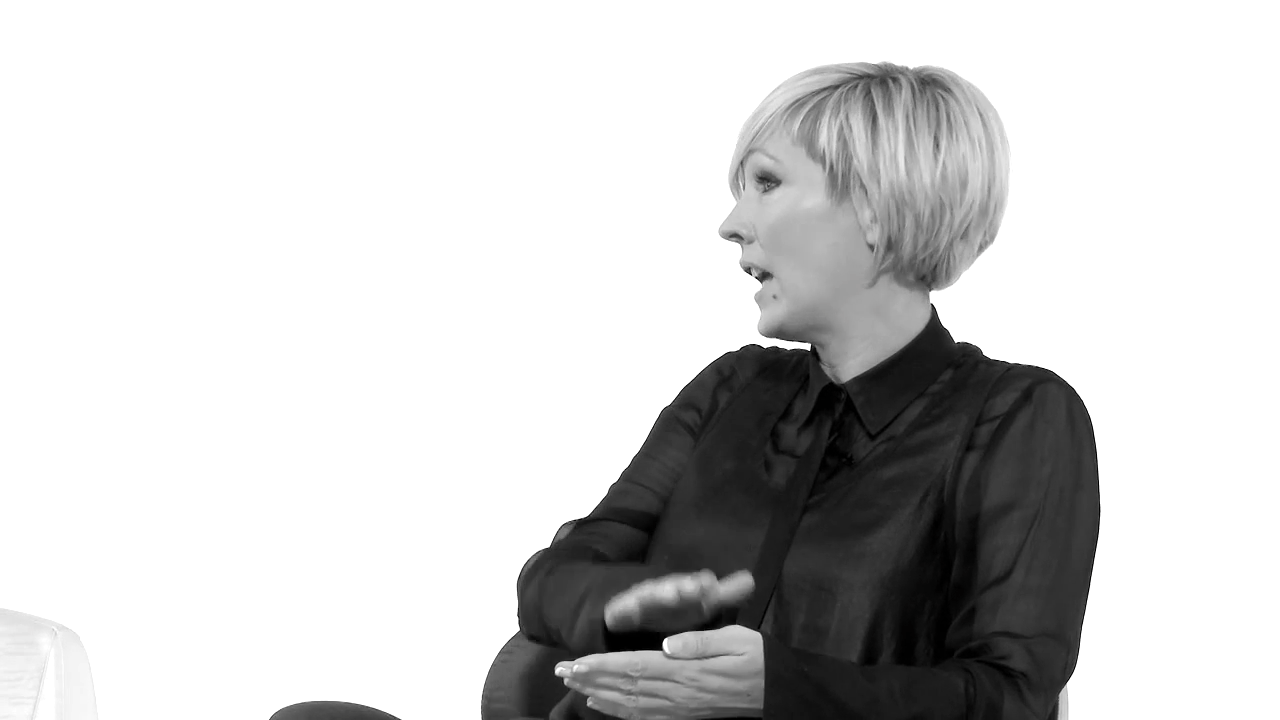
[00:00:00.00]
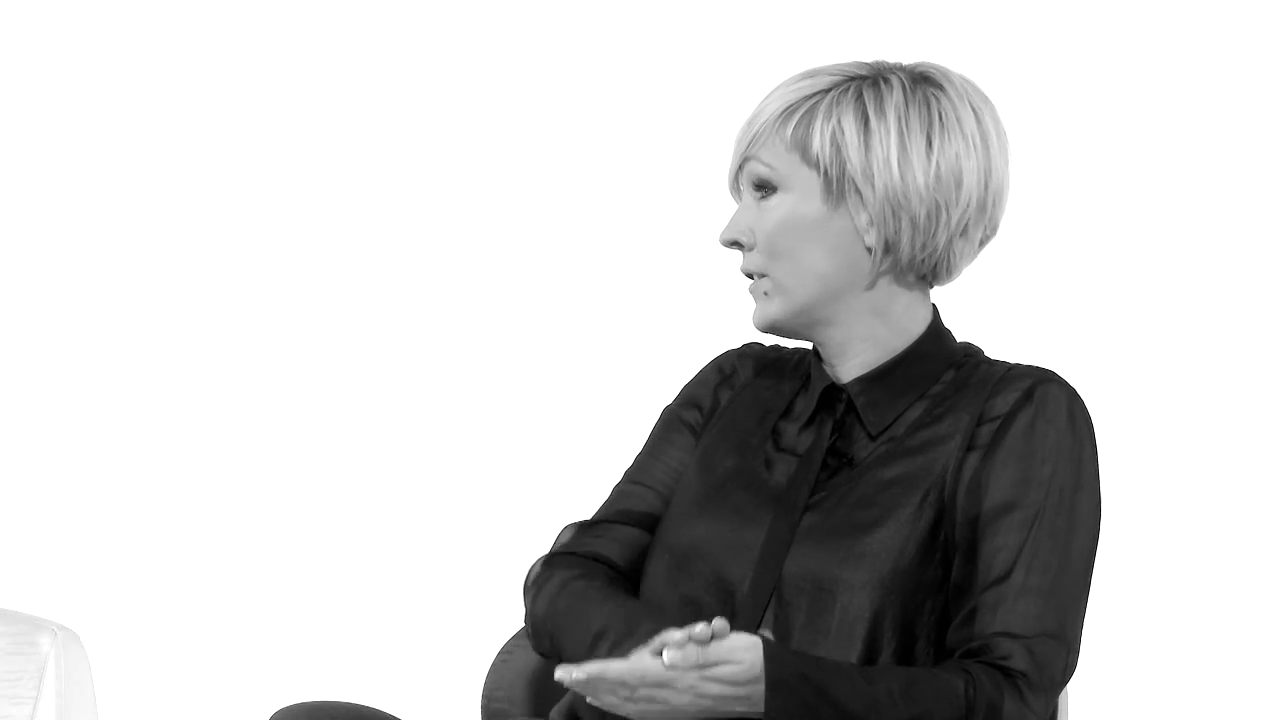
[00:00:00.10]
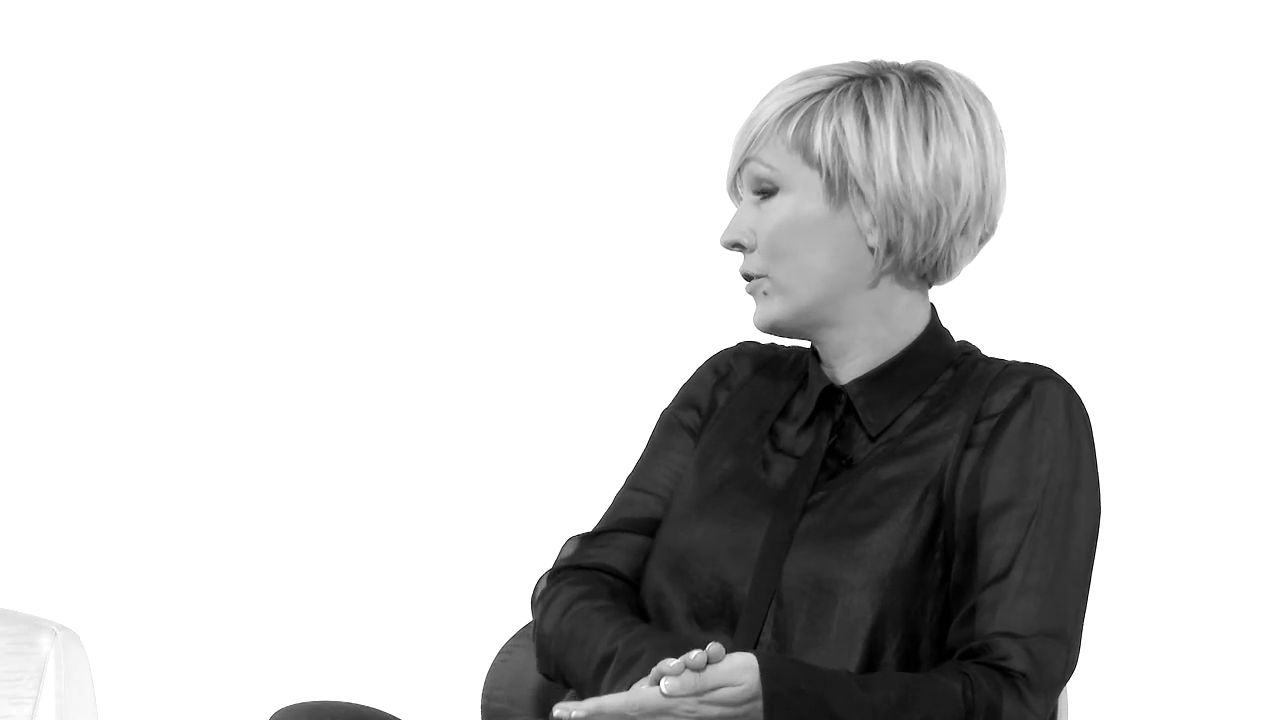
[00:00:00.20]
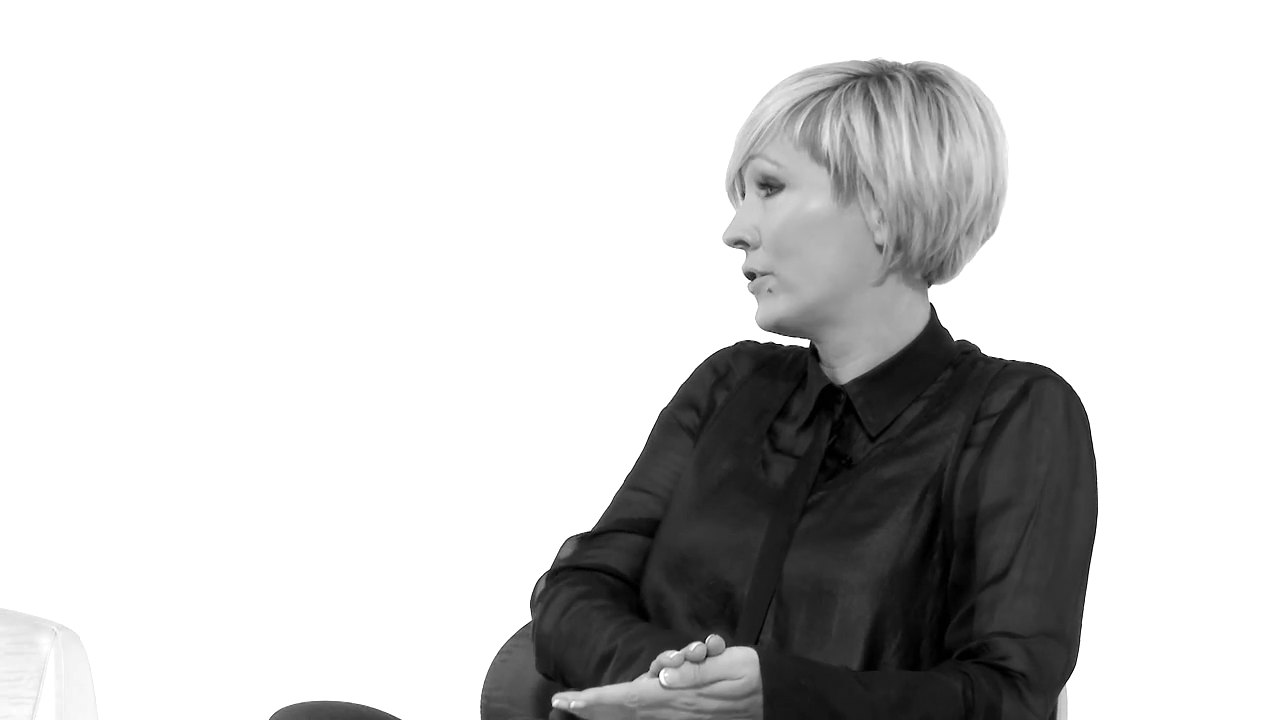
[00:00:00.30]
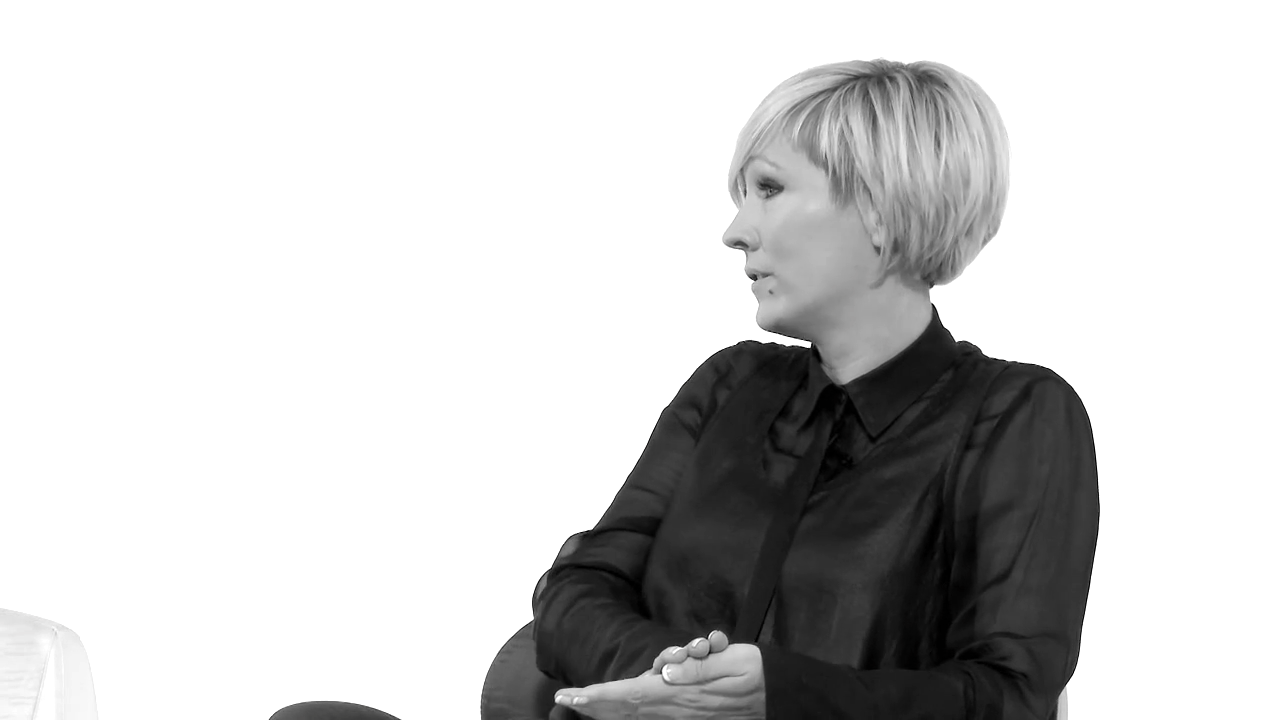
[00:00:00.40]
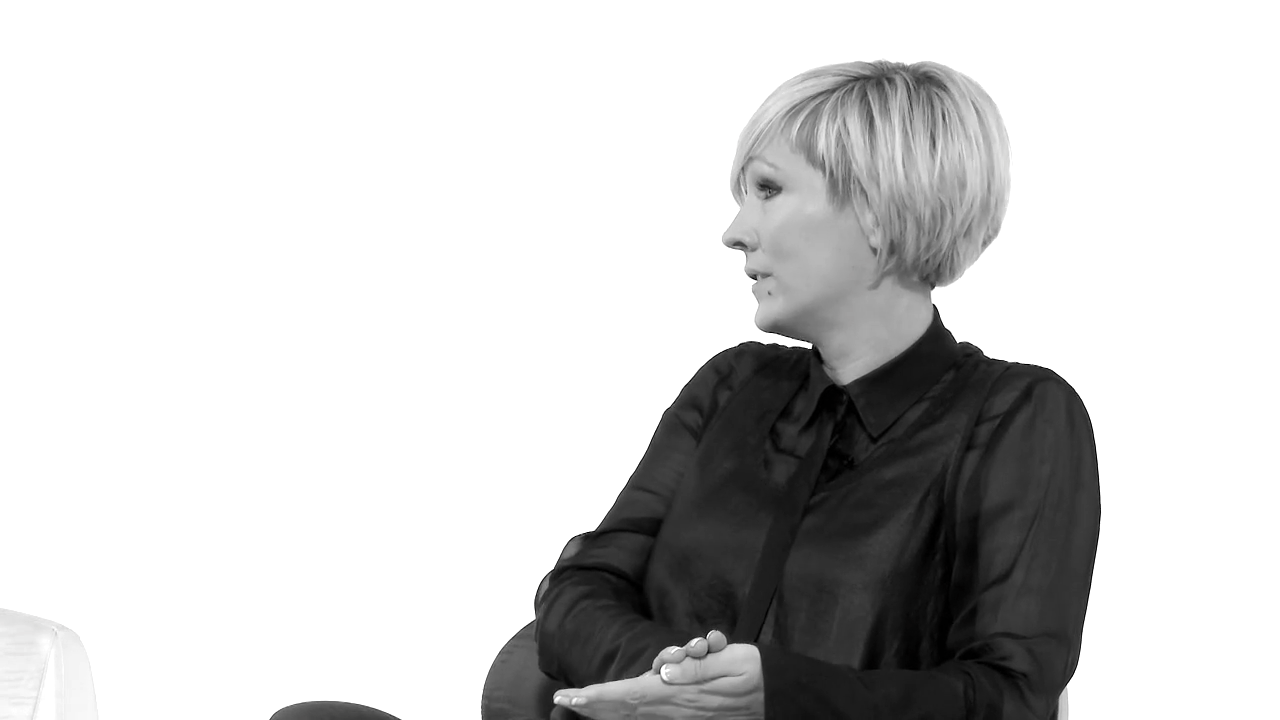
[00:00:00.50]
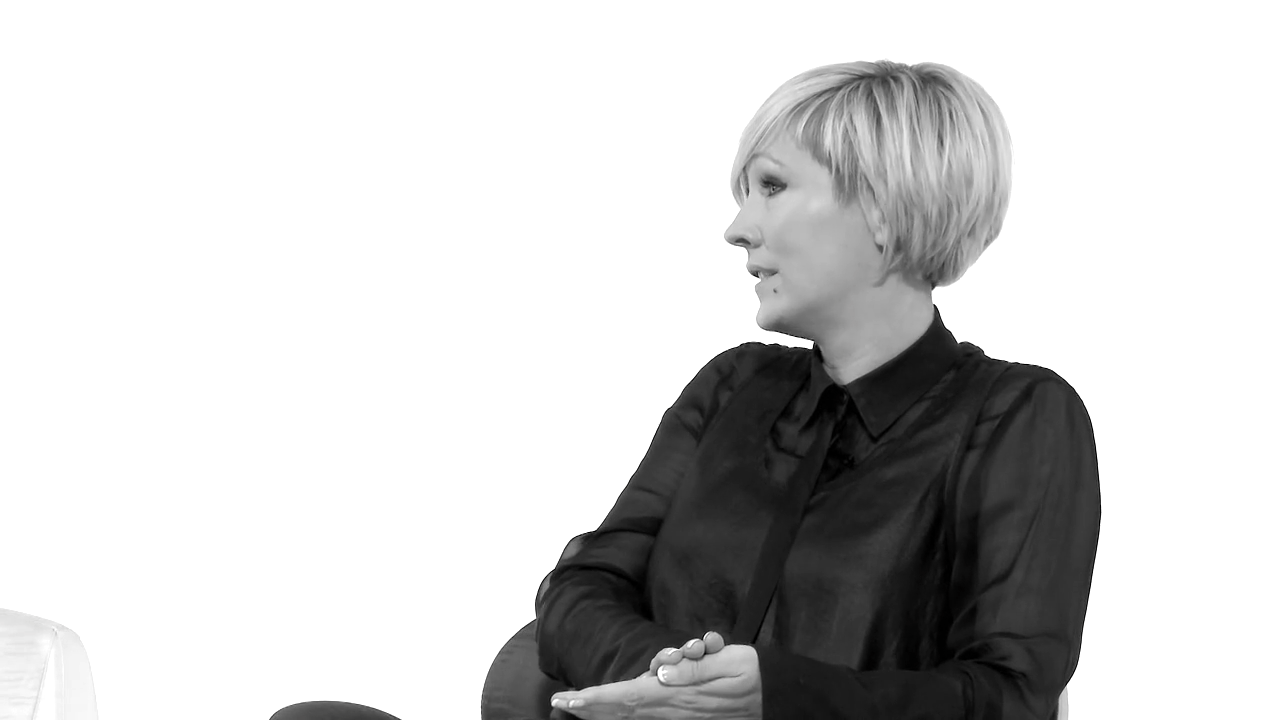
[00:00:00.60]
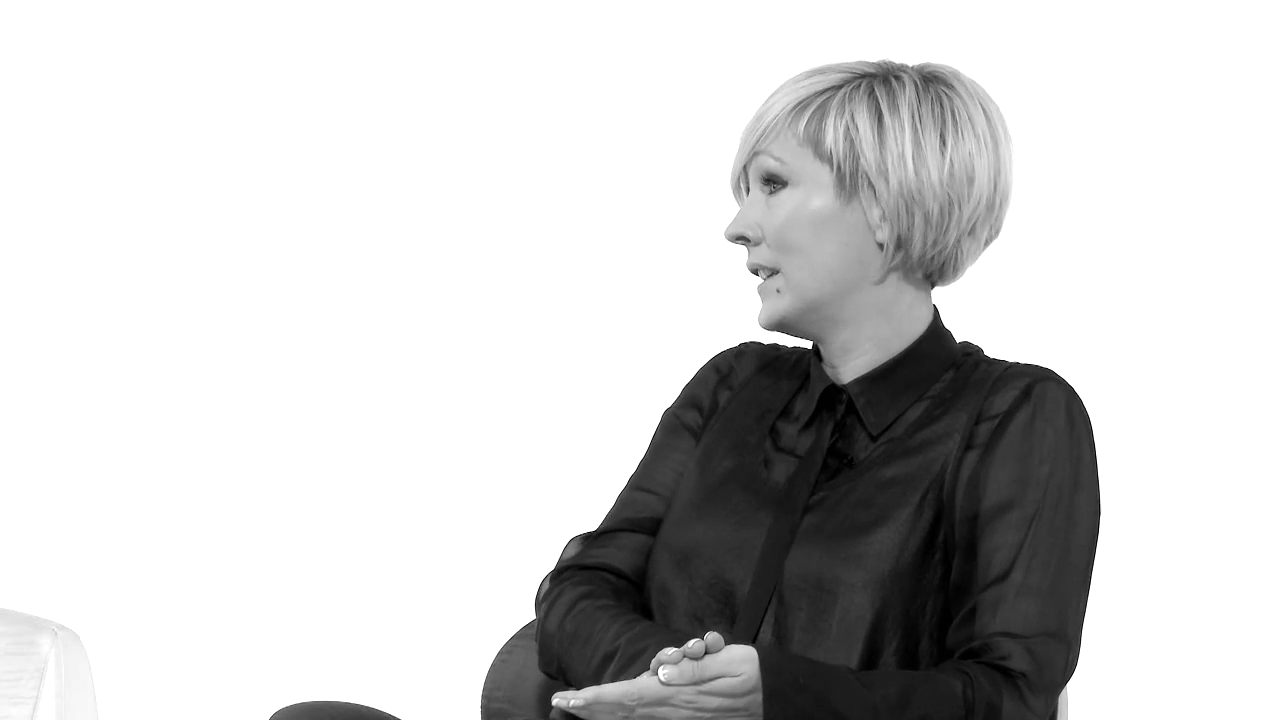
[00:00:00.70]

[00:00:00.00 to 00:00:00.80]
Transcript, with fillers: and students